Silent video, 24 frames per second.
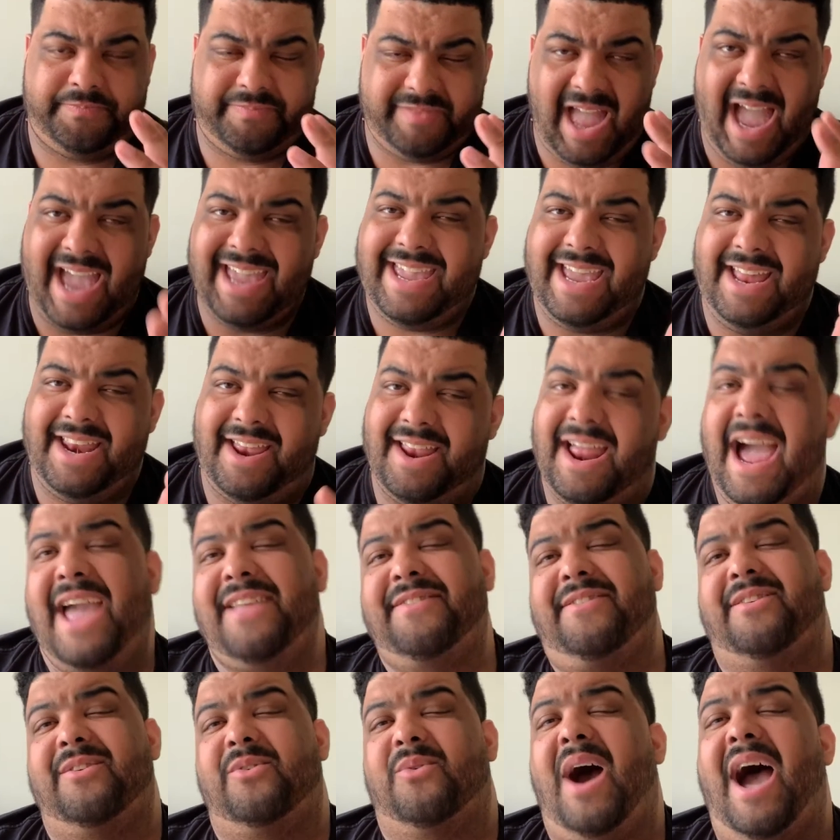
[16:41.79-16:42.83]
I get it. I
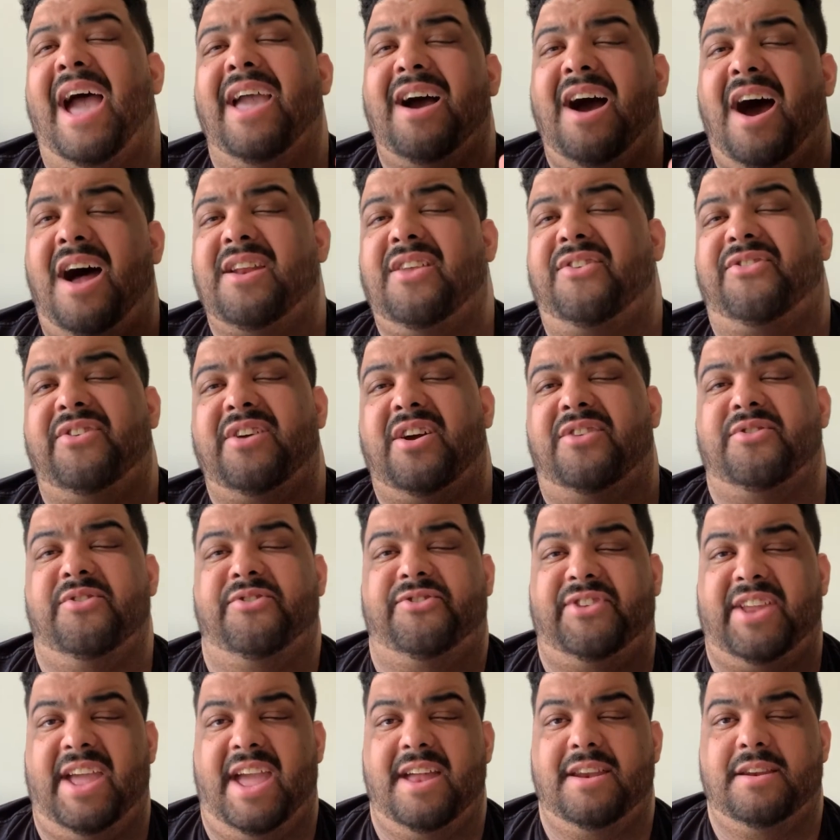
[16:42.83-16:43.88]
do. I honestly
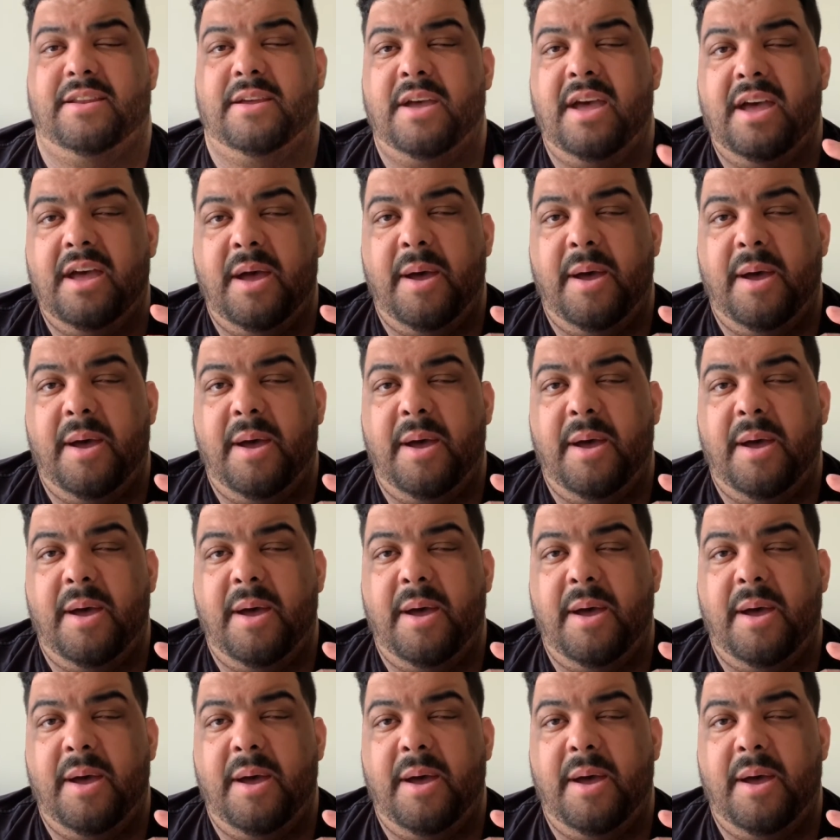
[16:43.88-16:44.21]
understand.